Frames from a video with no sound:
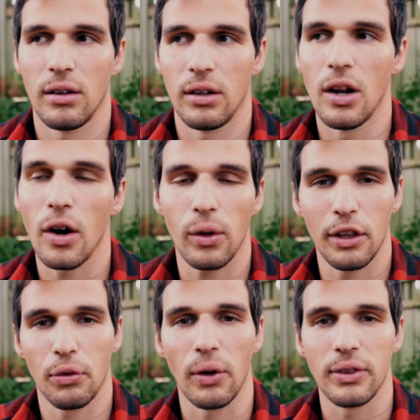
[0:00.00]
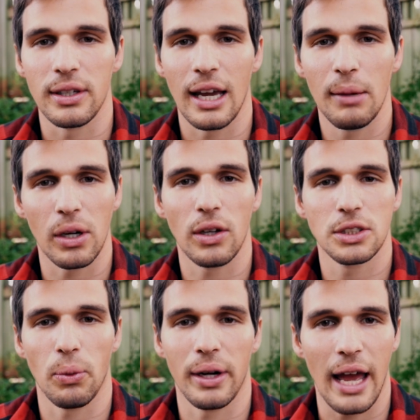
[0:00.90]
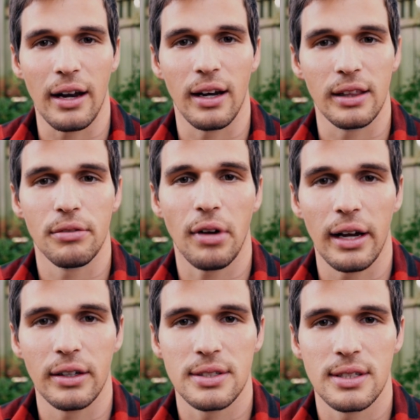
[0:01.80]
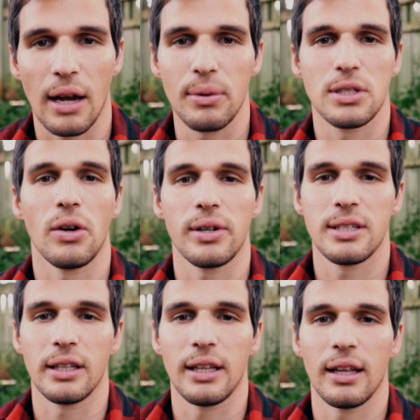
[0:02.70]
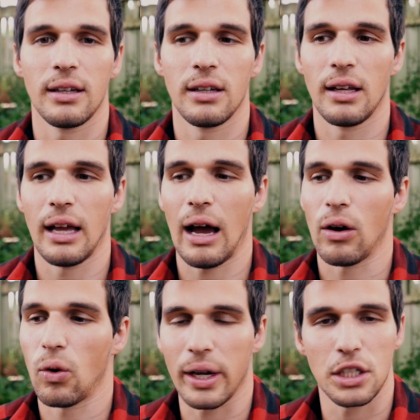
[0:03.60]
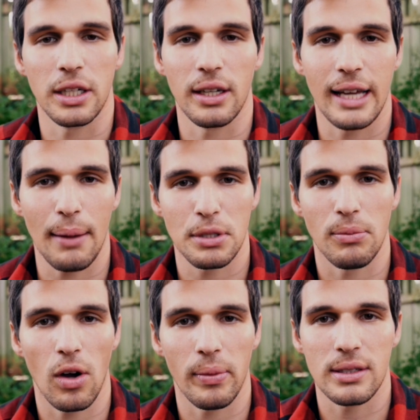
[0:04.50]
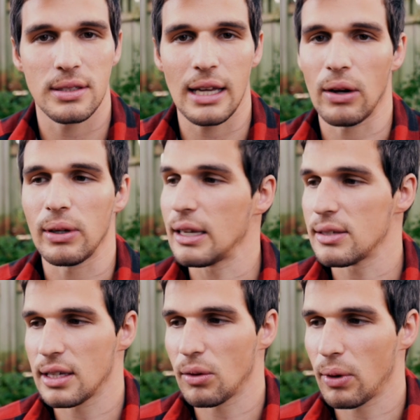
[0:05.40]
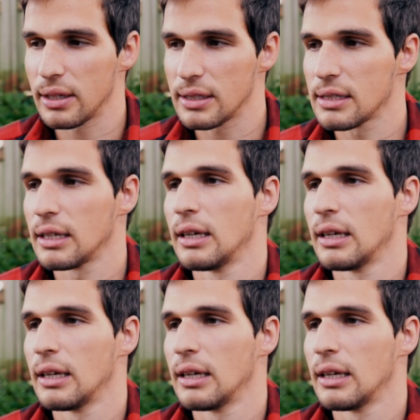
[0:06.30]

not only throughout the day, but also when editing the files. I was noticing that how quick she could capture moments, how easy it was,